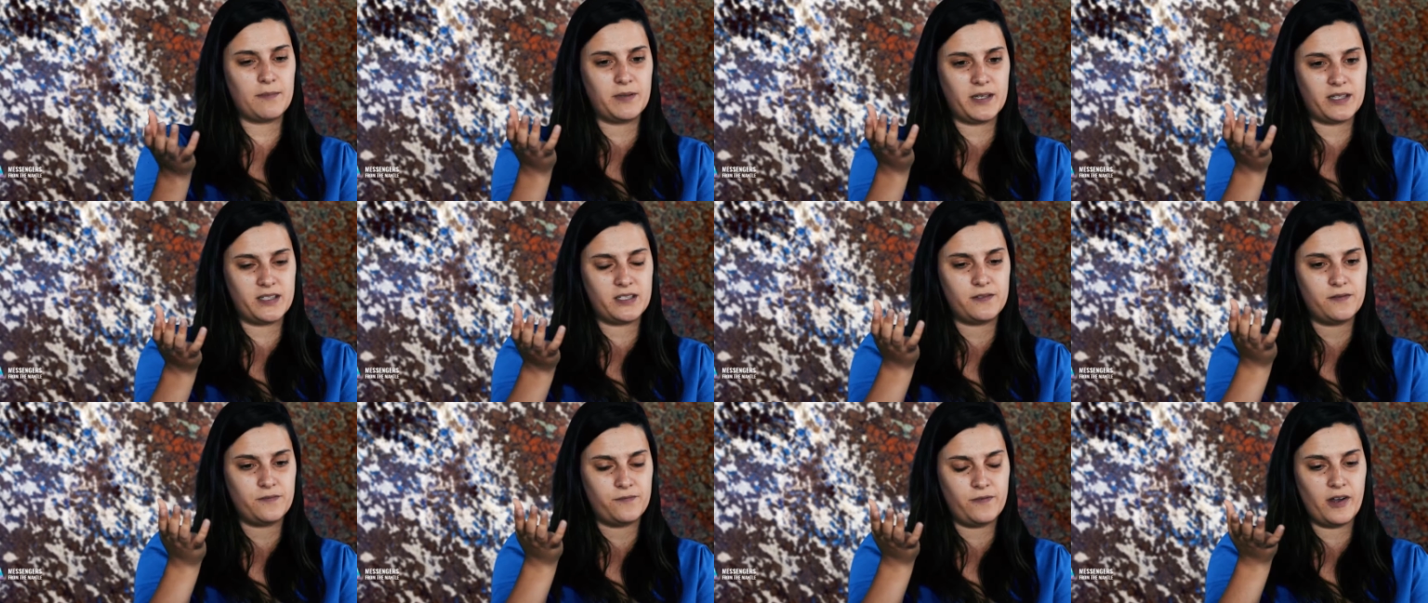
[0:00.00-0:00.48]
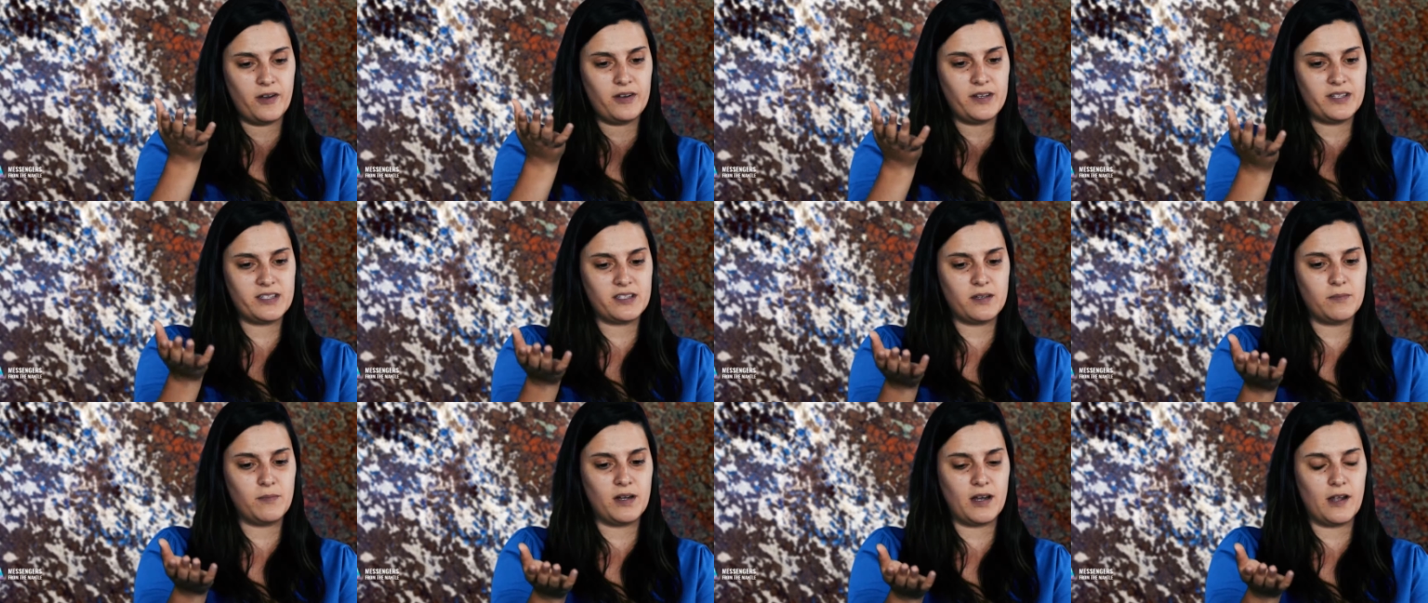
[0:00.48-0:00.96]
that's very
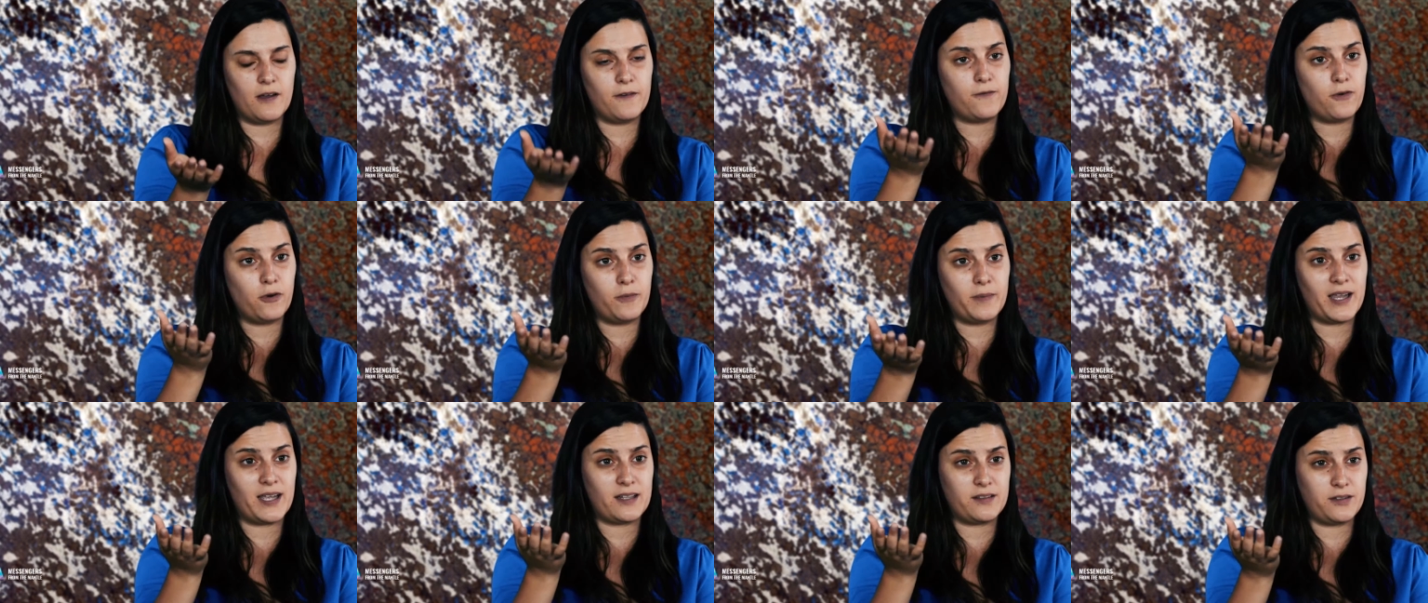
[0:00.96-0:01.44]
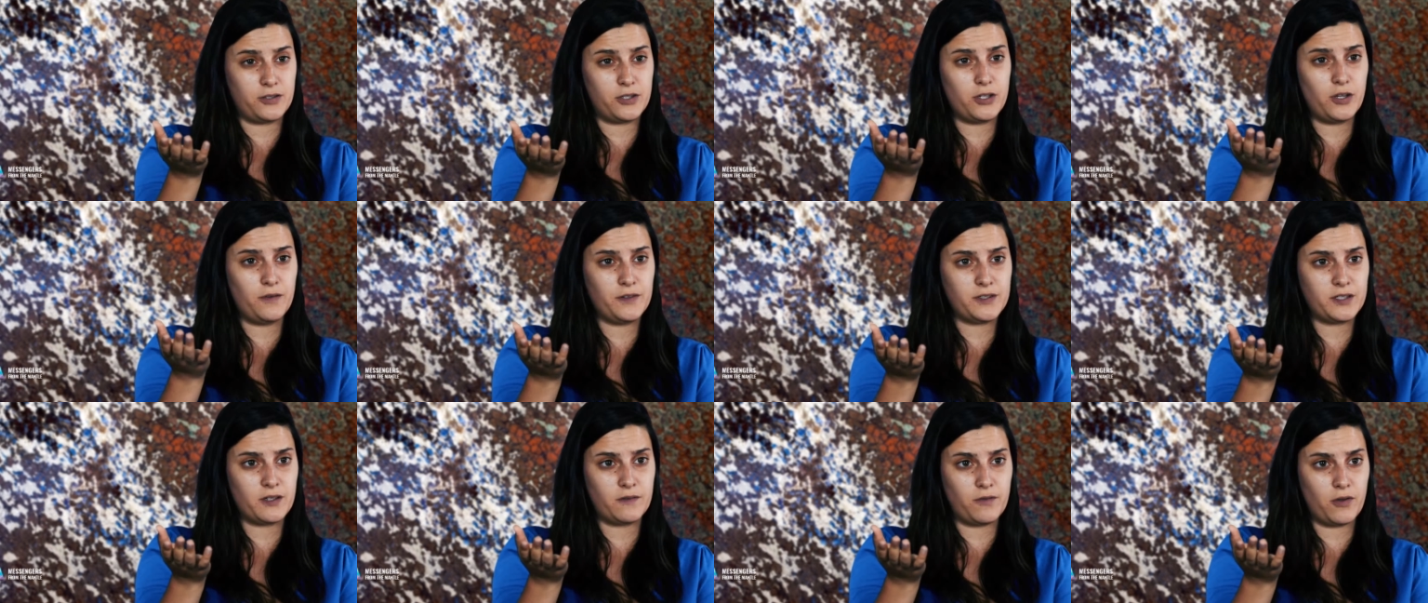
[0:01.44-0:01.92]
similar forming at the
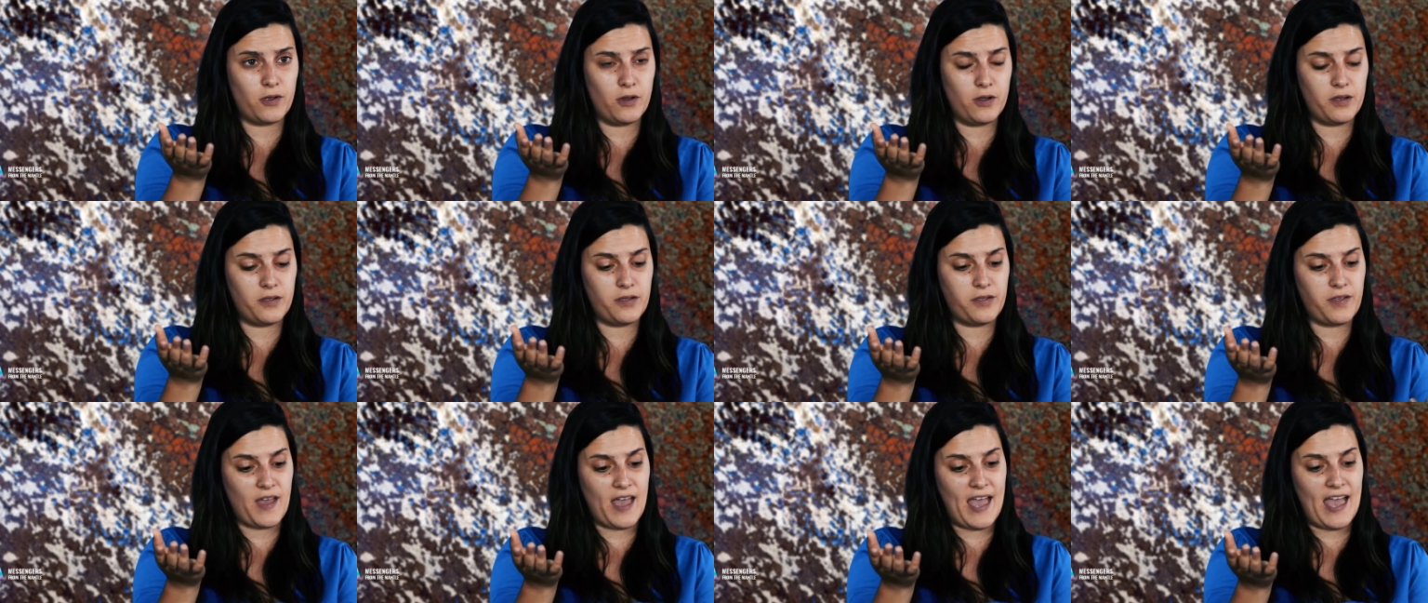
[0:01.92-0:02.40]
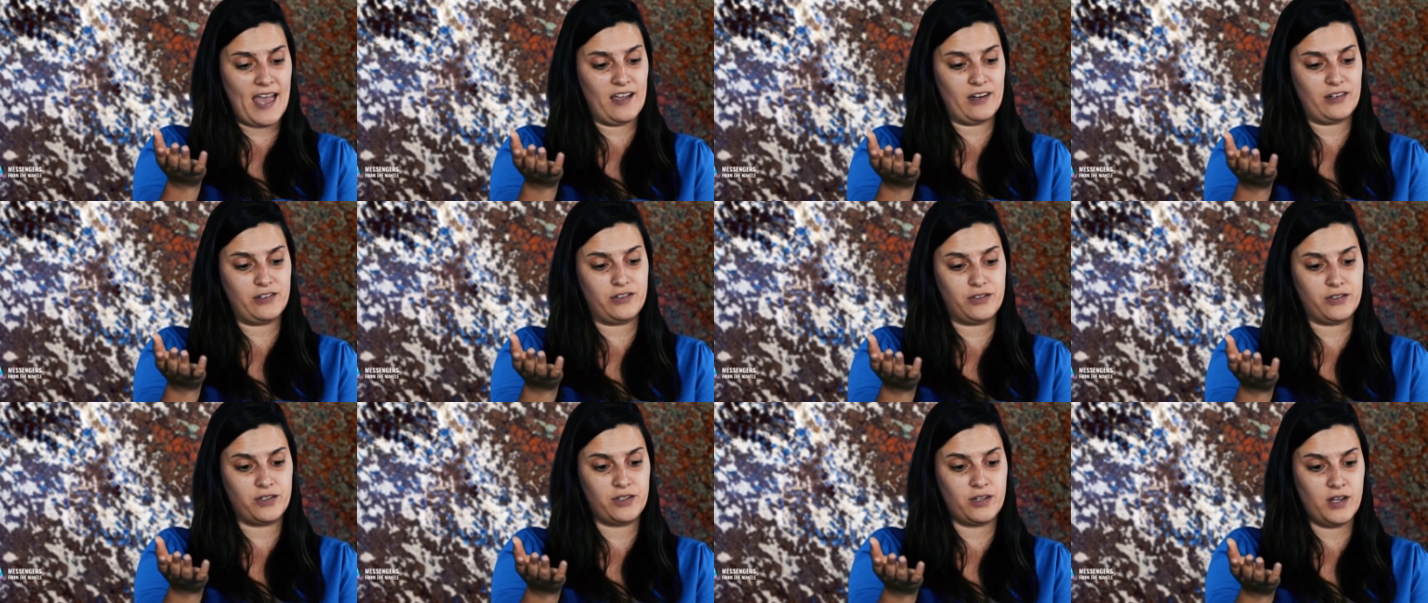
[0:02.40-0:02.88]
surface of the Earth
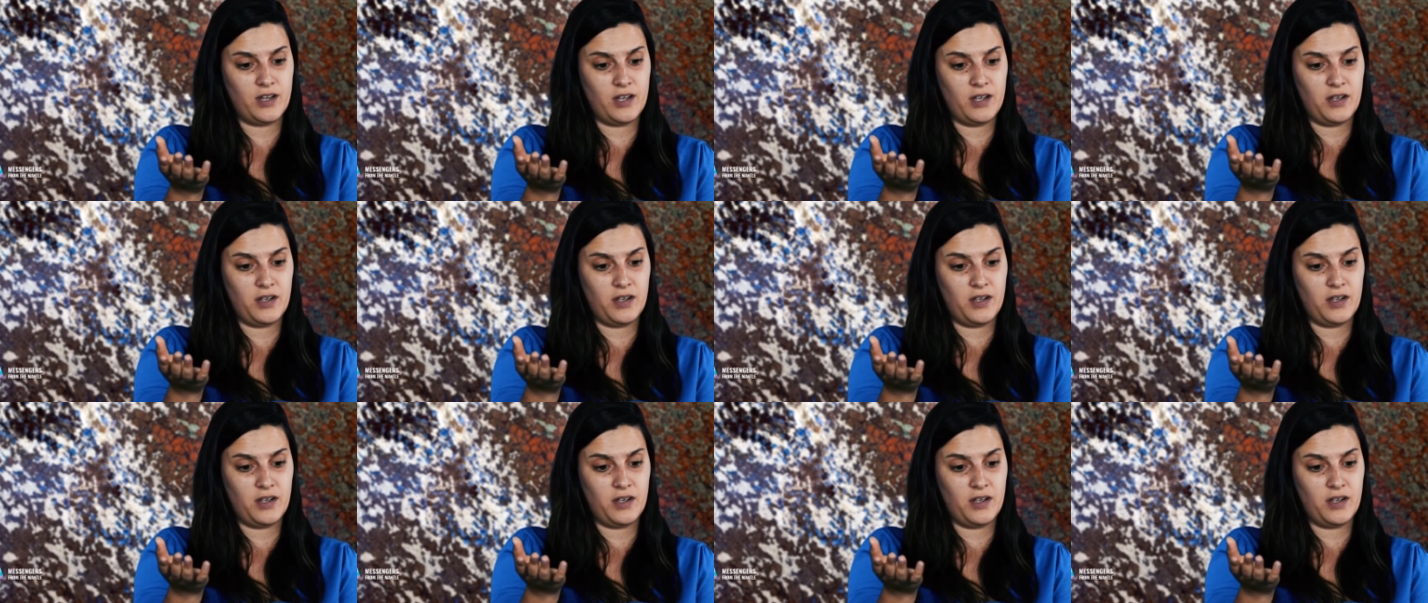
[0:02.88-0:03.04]
and